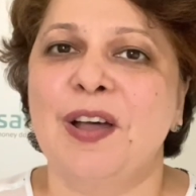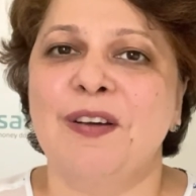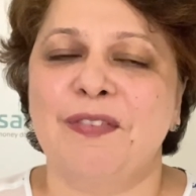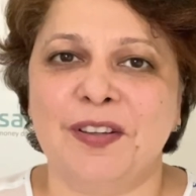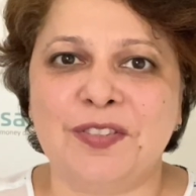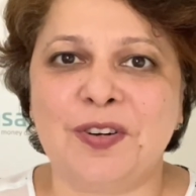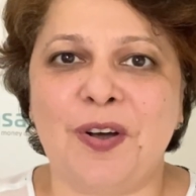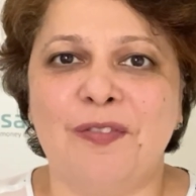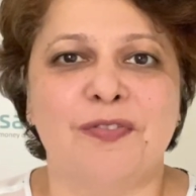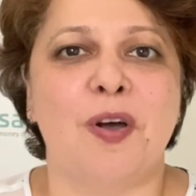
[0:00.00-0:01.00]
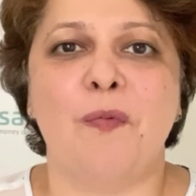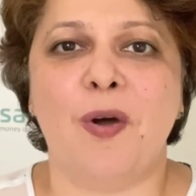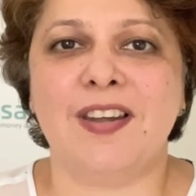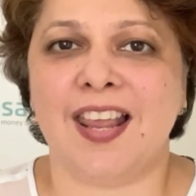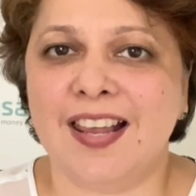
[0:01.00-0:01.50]
First off,
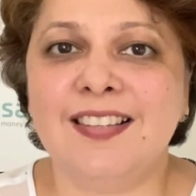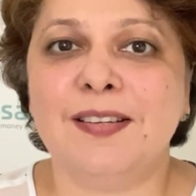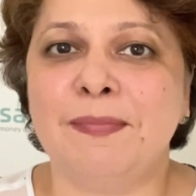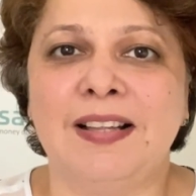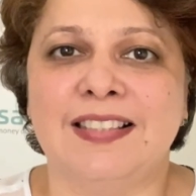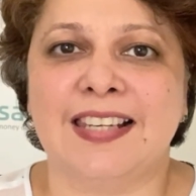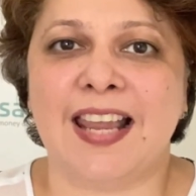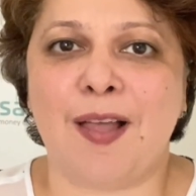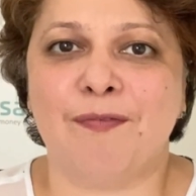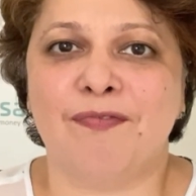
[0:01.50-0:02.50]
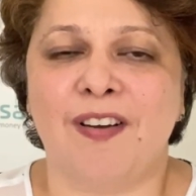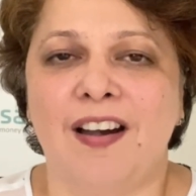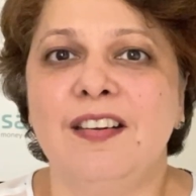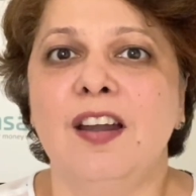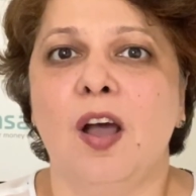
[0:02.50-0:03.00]
what is a multi-cap
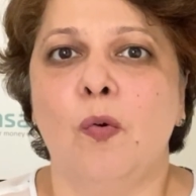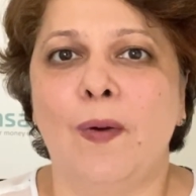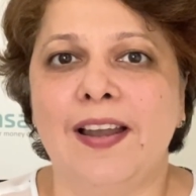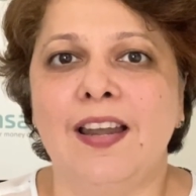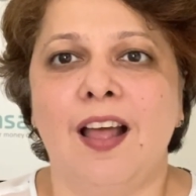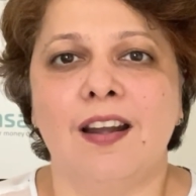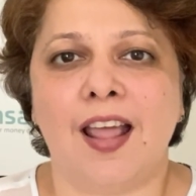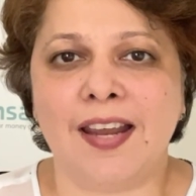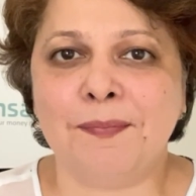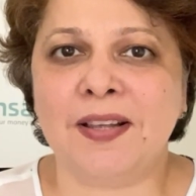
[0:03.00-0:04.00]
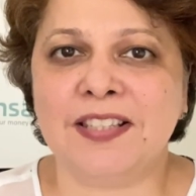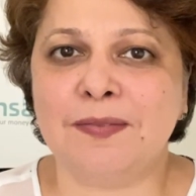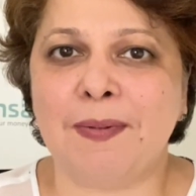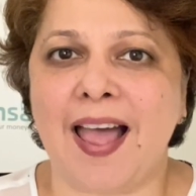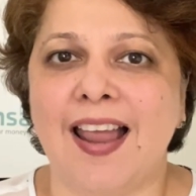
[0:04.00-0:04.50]
fund? Well, 9 months
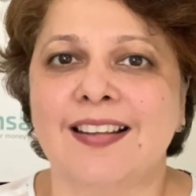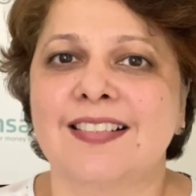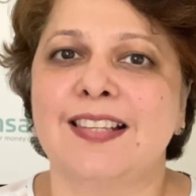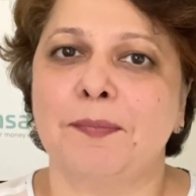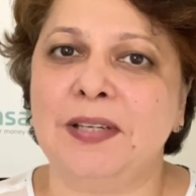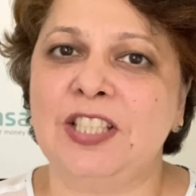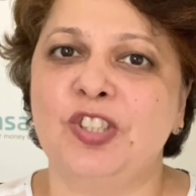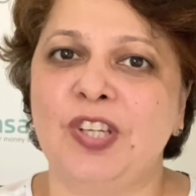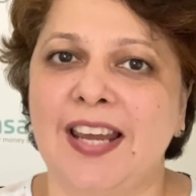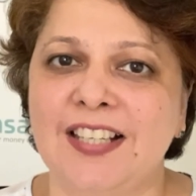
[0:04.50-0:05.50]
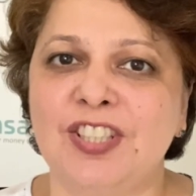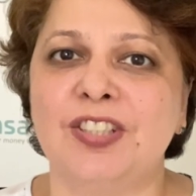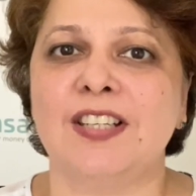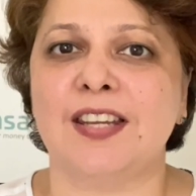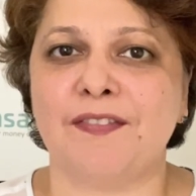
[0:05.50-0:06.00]
back, SEBI changed
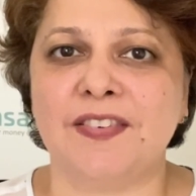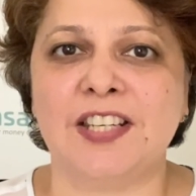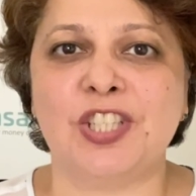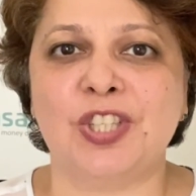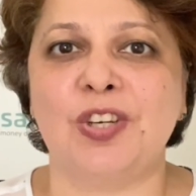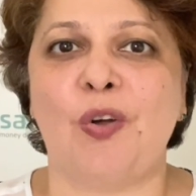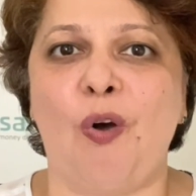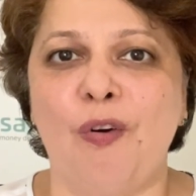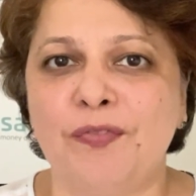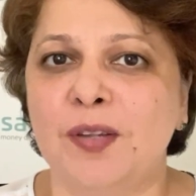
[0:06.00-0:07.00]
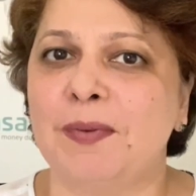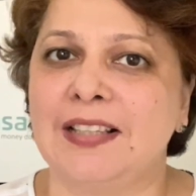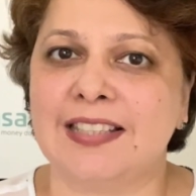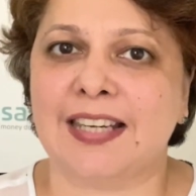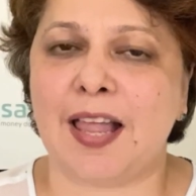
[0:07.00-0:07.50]
the definition of the
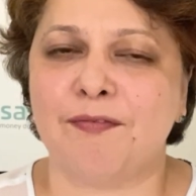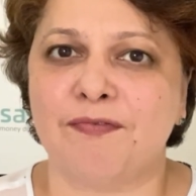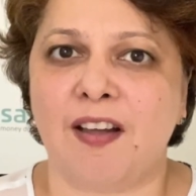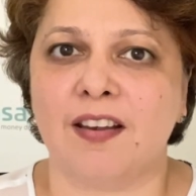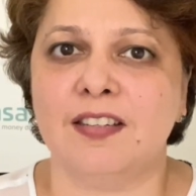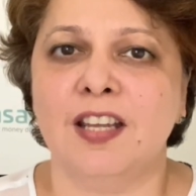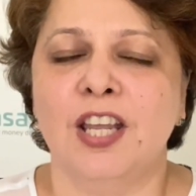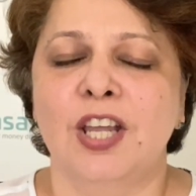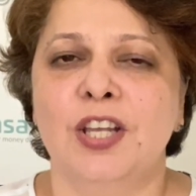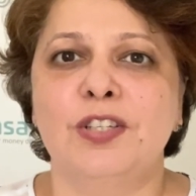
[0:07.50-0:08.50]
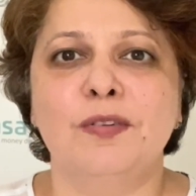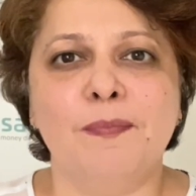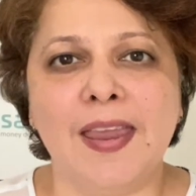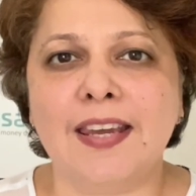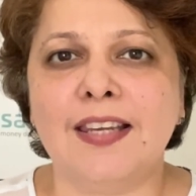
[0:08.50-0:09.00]
multi-cap fund to
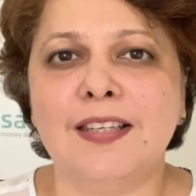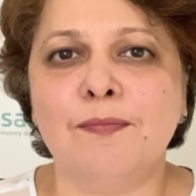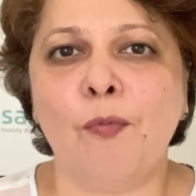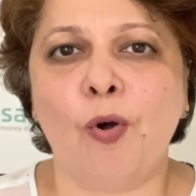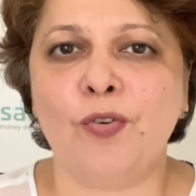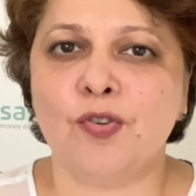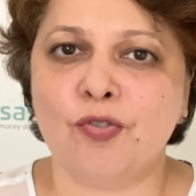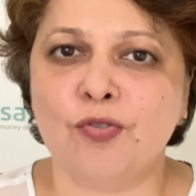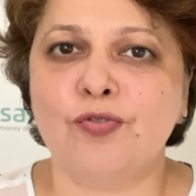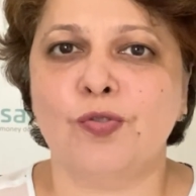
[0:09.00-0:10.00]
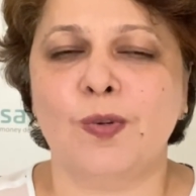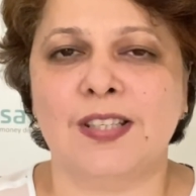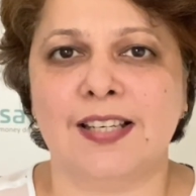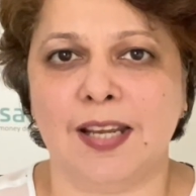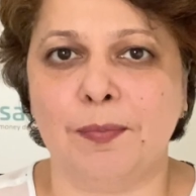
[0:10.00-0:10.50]
make it more true to
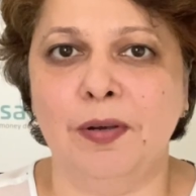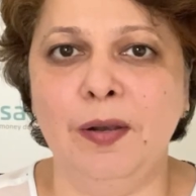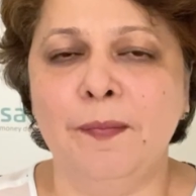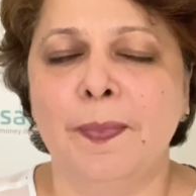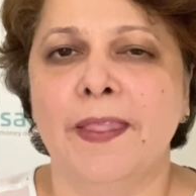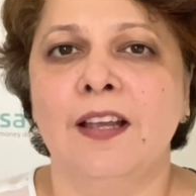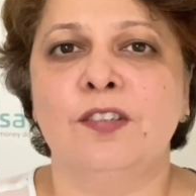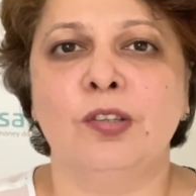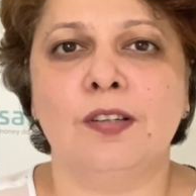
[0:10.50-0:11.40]
its label. So